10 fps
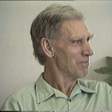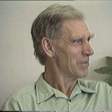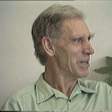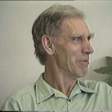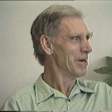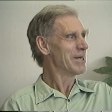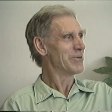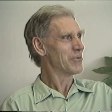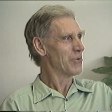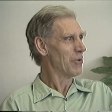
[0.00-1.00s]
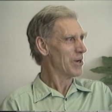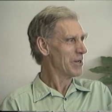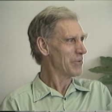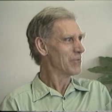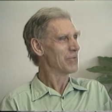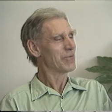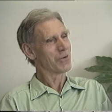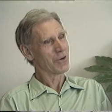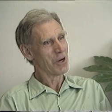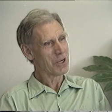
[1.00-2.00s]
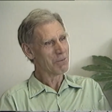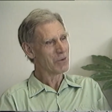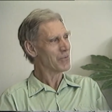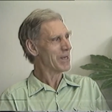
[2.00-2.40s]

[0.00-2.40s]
There were historians, economists,